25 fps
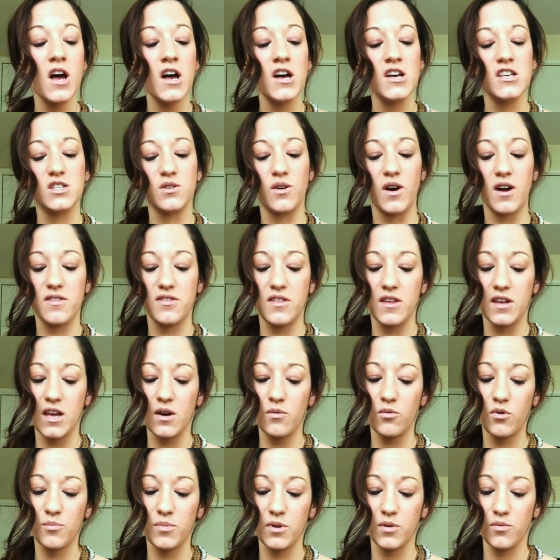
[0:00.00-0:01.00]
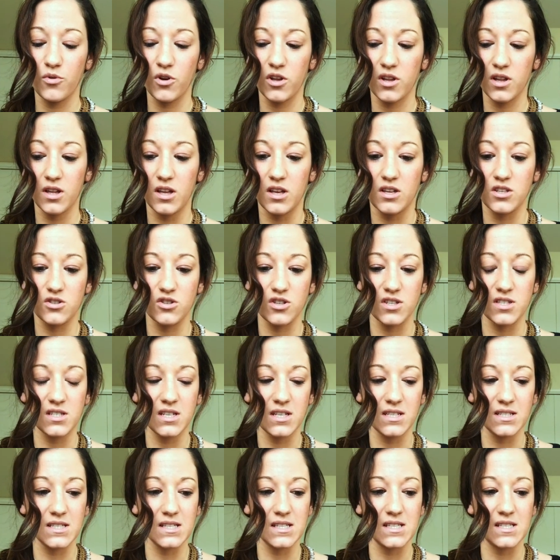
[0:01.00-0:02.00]
So I think it will be really
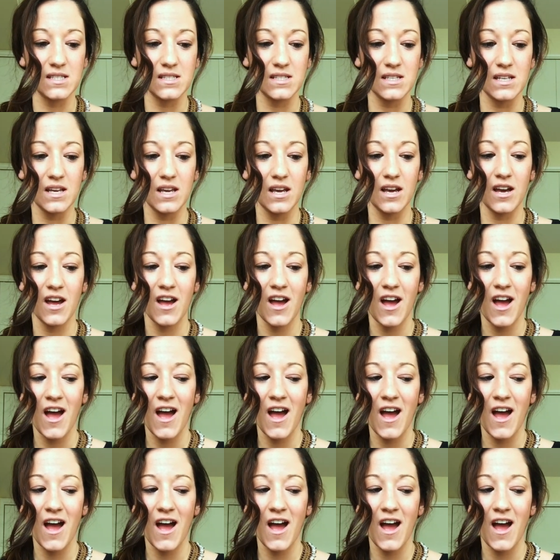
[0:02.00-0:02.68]
interesting to see